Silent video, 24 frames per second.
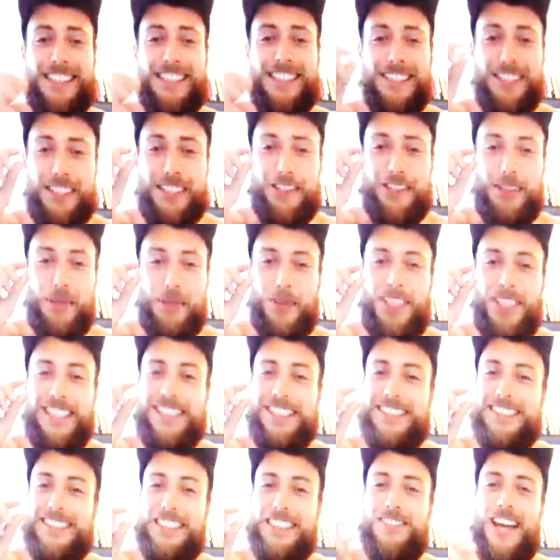little
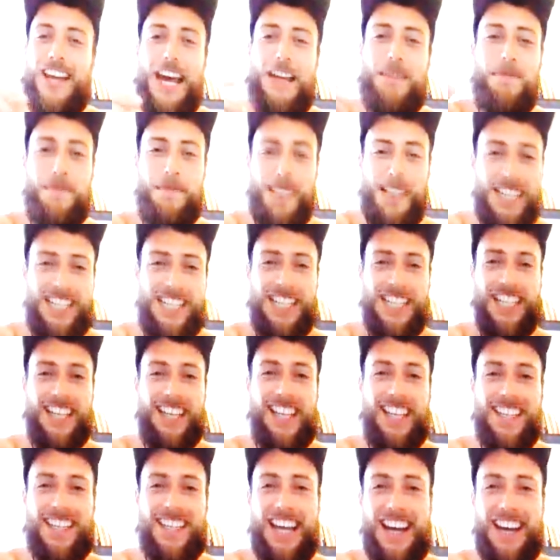diminutive had meaning,
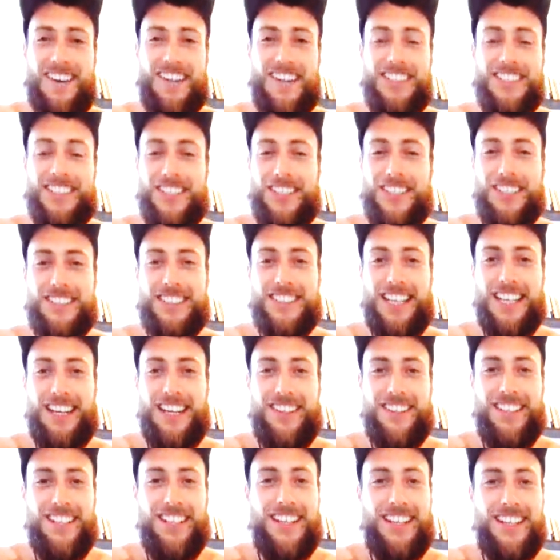and now it turns
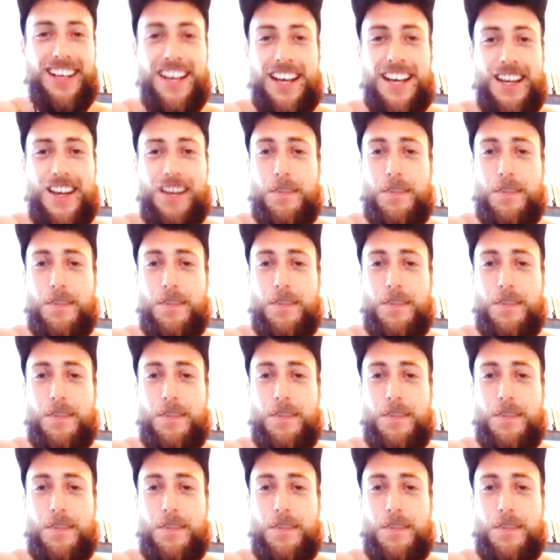out that